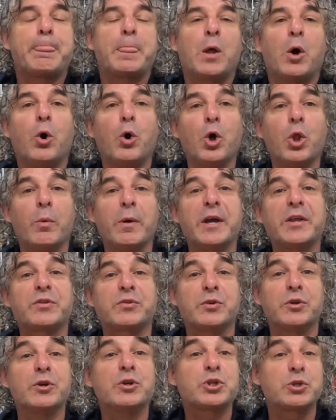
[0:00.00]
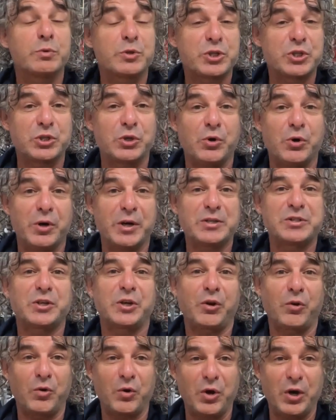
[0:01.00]
all the way through to a size
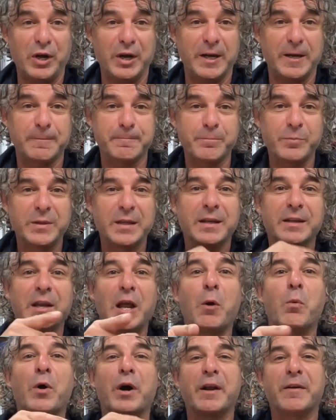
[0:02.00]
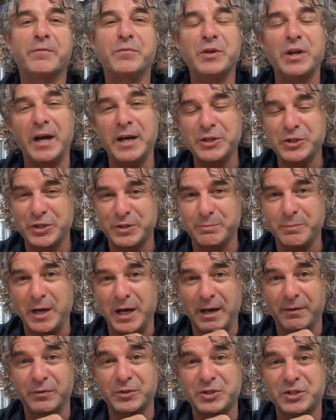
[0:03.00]
cray. Now, one of nature's
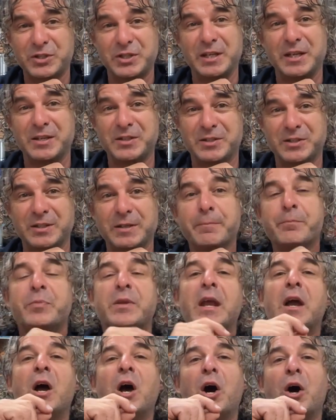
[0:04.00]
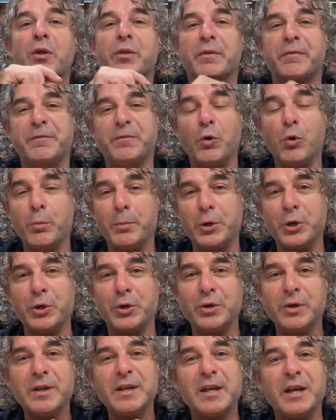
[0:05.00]
marvellous things on the full
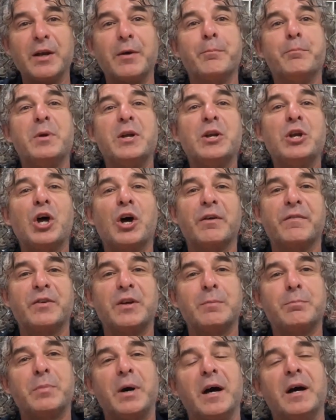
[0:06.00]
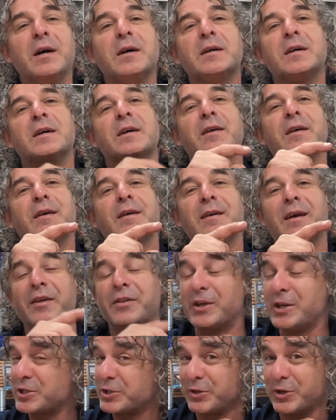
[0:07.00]
moon in mid-November, and
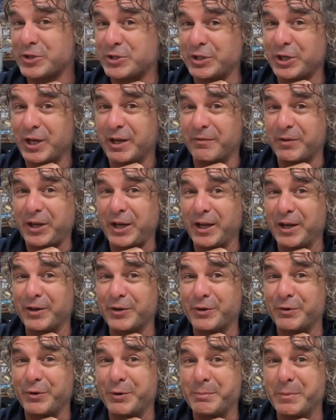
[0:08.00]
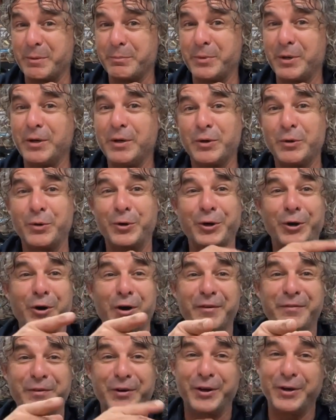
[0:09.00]
these guys don't have a calendar, remember, or an
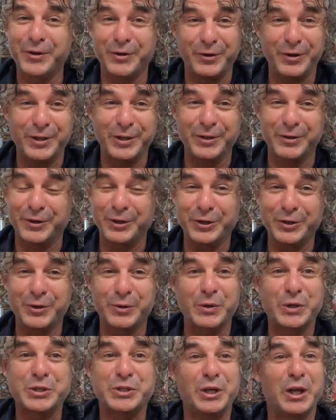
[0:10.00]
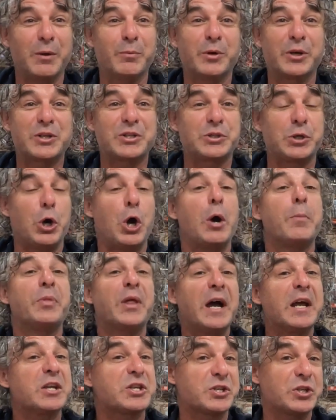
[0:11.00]
iPhone or anything on Google to tell them when it's time.
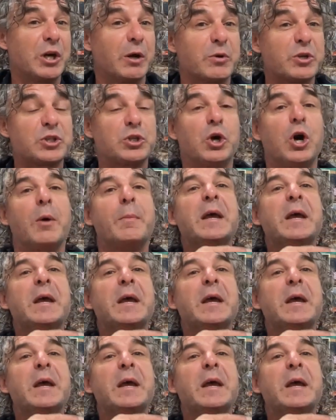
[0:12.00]
They just know it's time.